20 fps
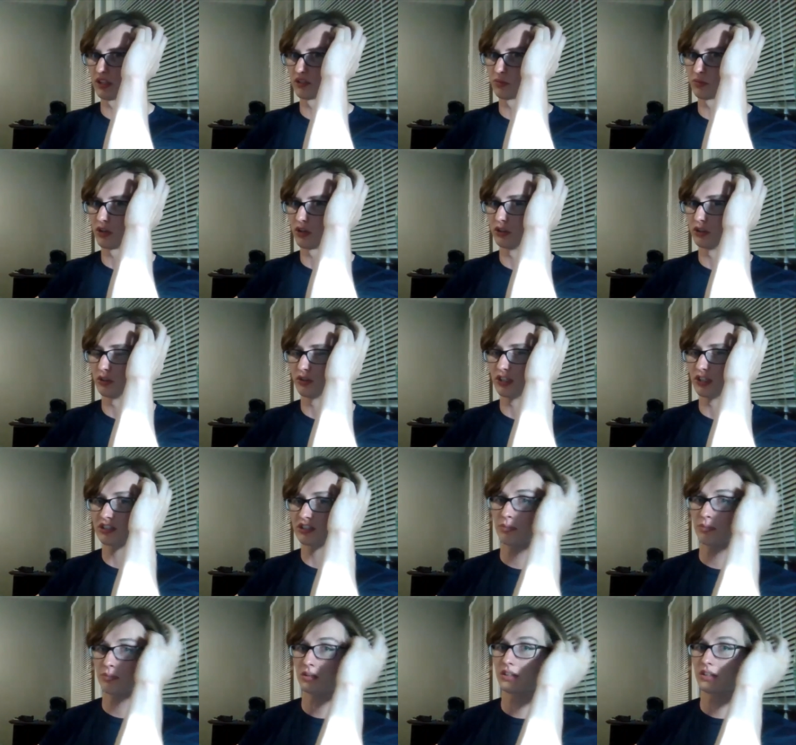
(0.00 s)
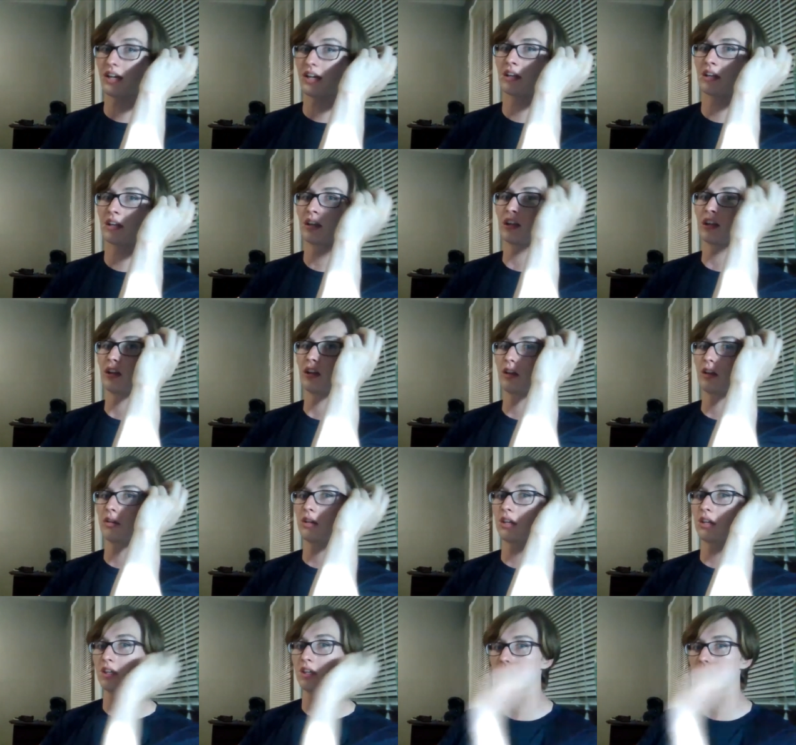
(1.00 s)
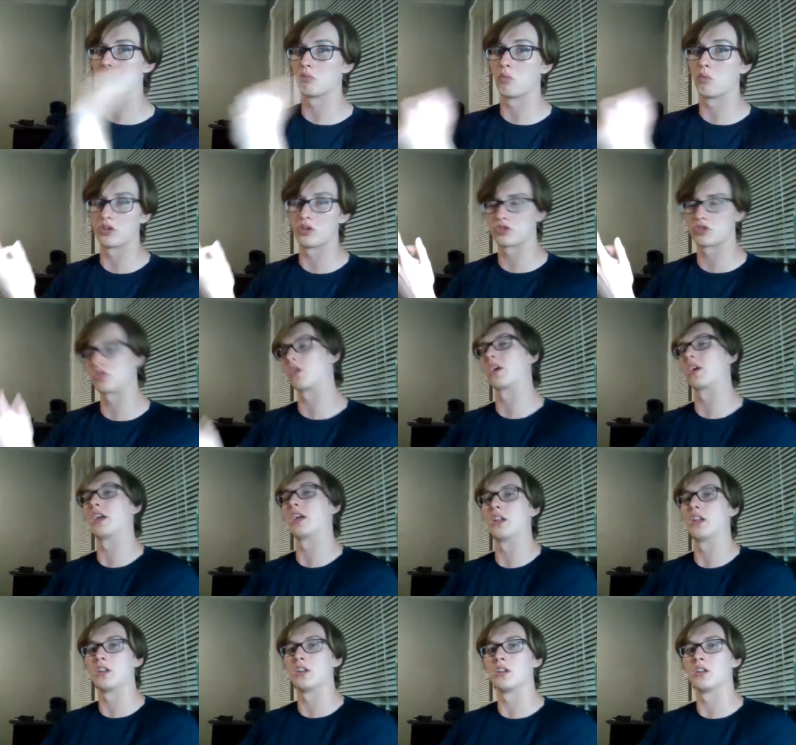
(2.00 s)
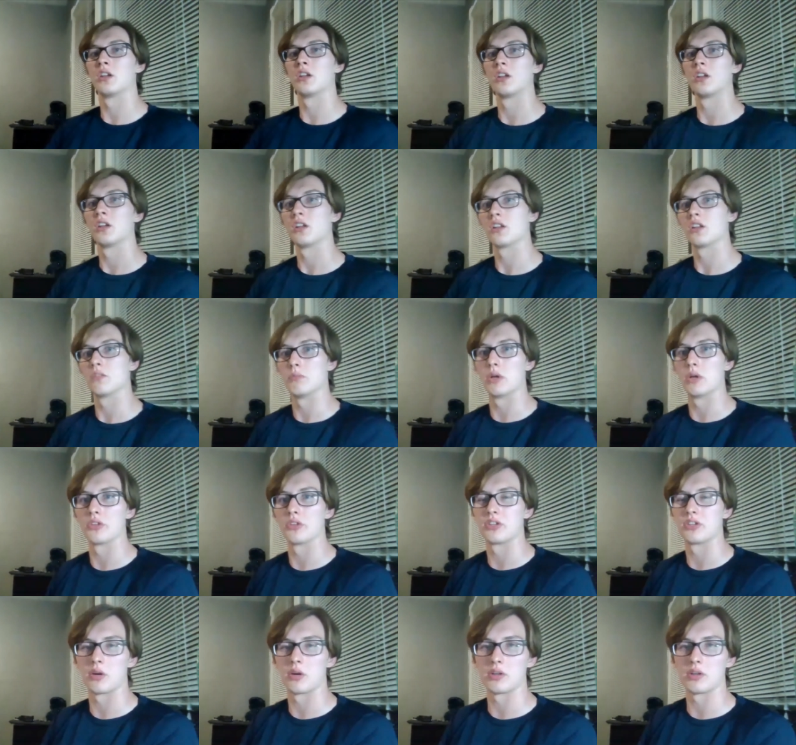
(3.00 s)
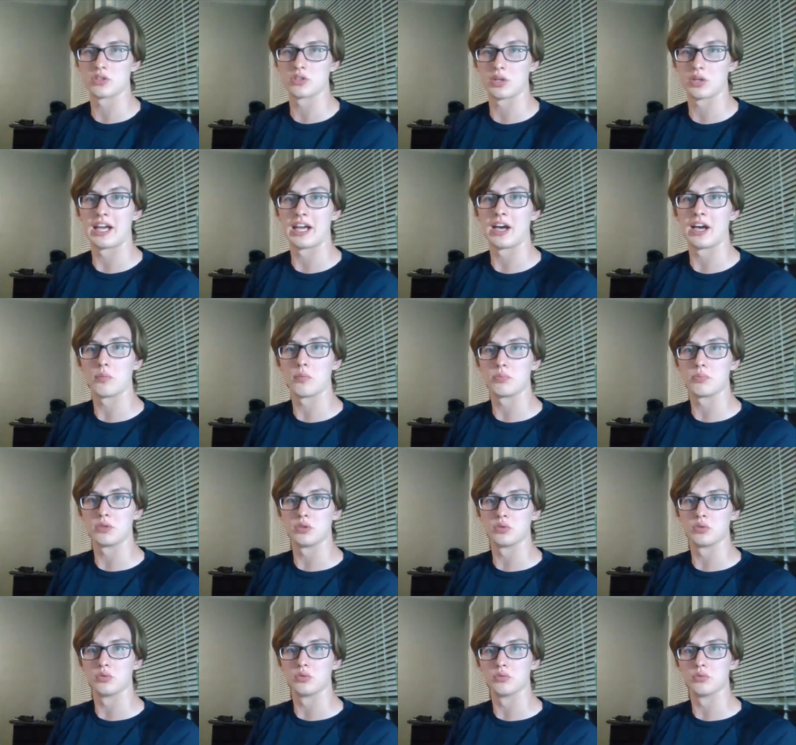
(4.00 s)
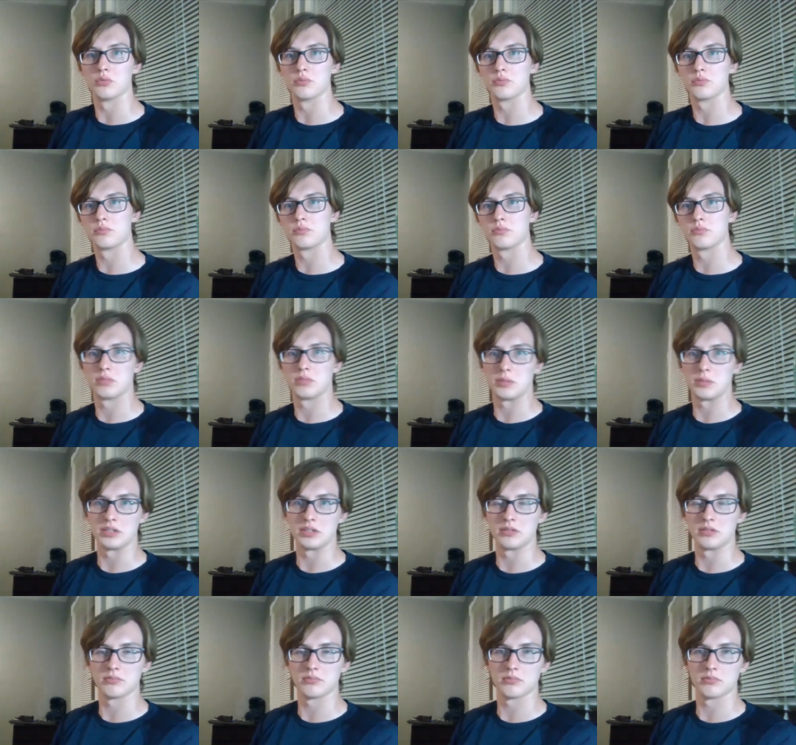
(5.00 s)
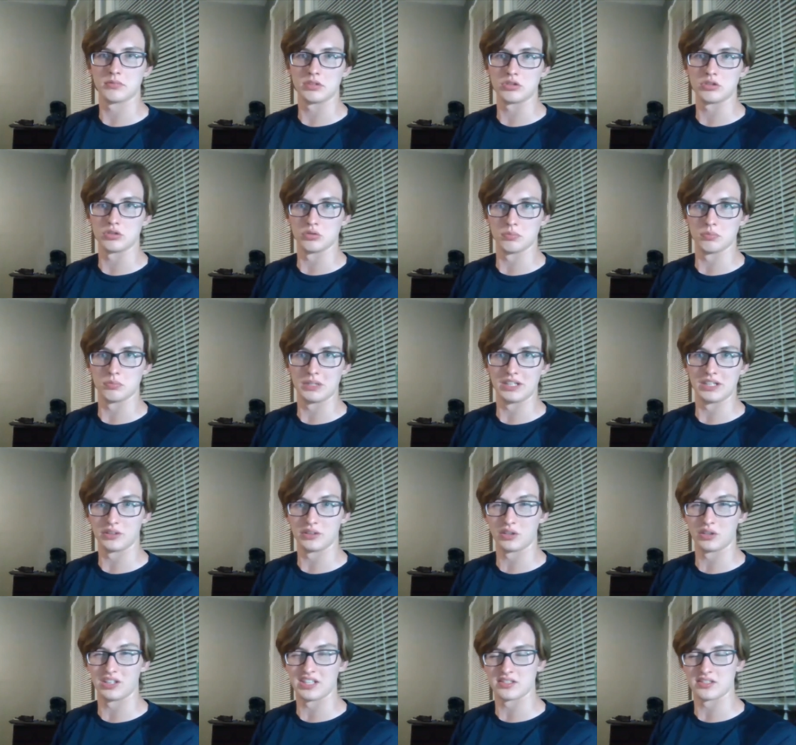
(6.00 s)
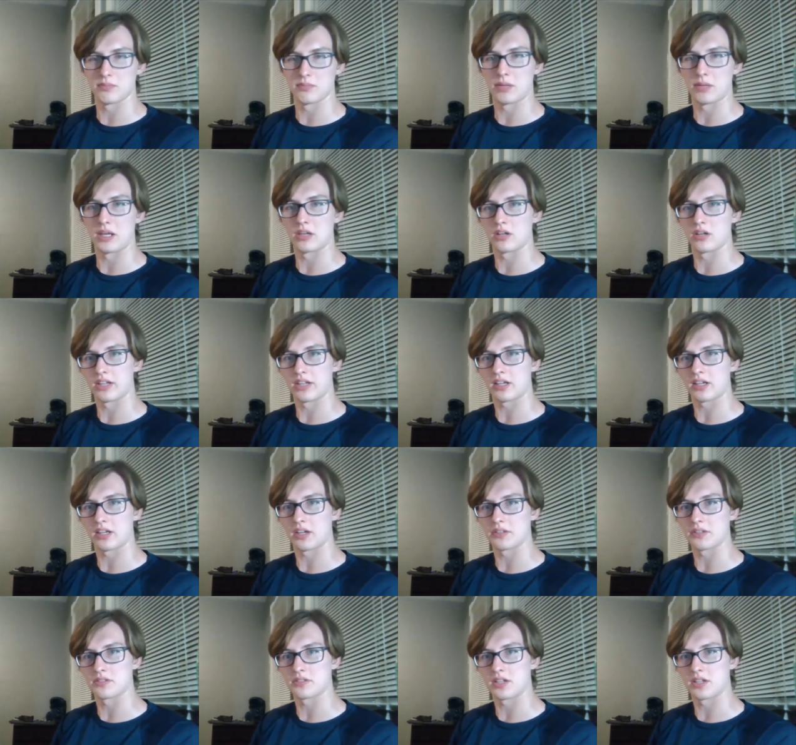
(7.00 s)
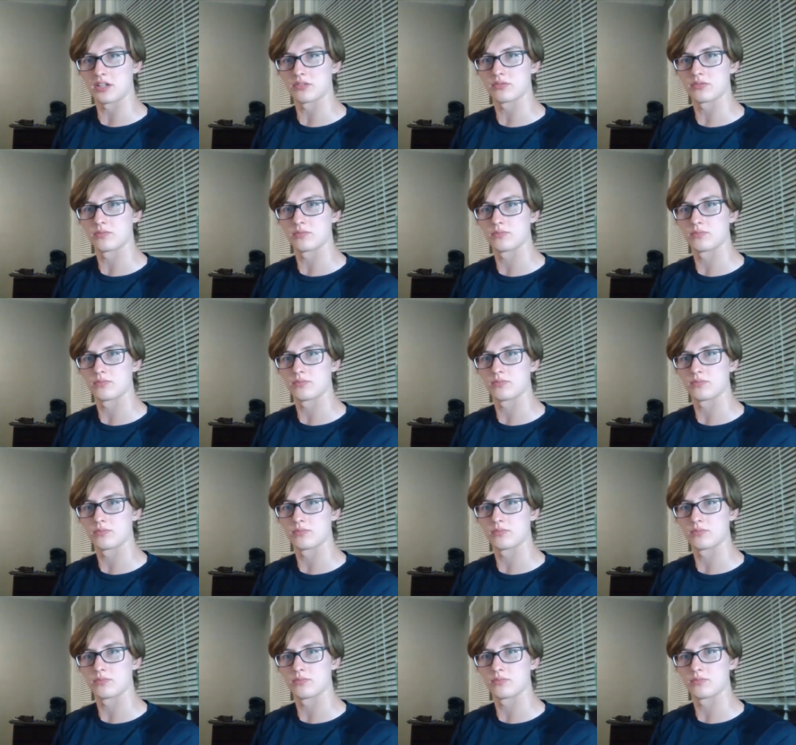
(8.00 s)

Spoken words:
well, do you think something like once you're in the military is going to help you maybe be a little less dependent on that kind of stuff?